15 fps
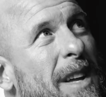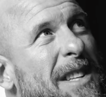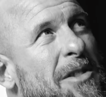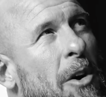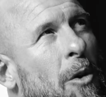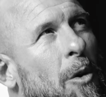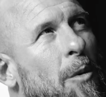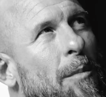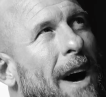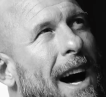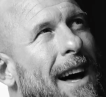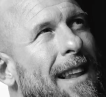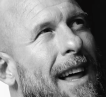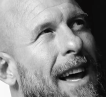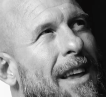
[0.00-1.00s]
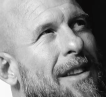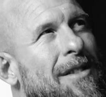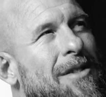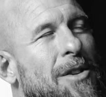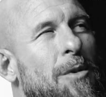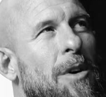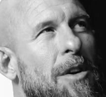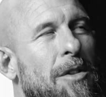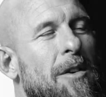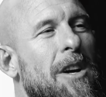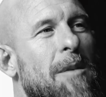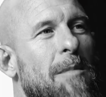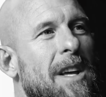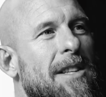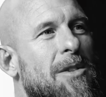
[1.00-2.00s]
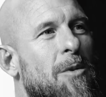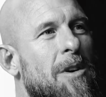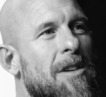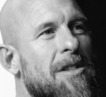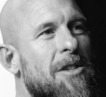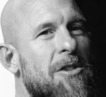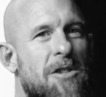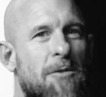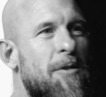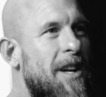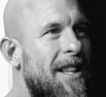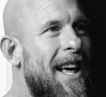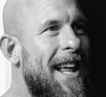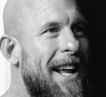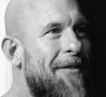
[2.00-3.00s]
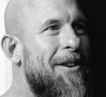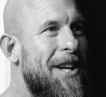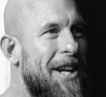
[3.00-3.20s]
been told by like 2 or 3 mentors, you should read that every